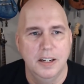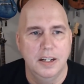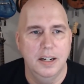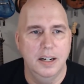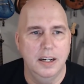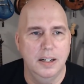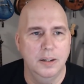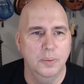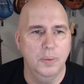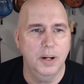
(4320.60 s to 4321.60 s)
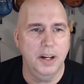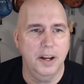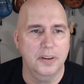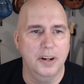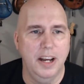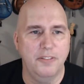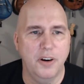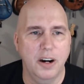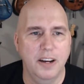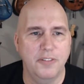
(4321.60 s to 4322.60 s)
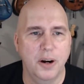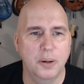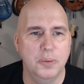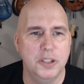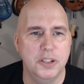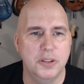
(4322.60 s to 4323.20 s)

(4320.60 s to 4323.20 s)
Uh, what other FRFR would you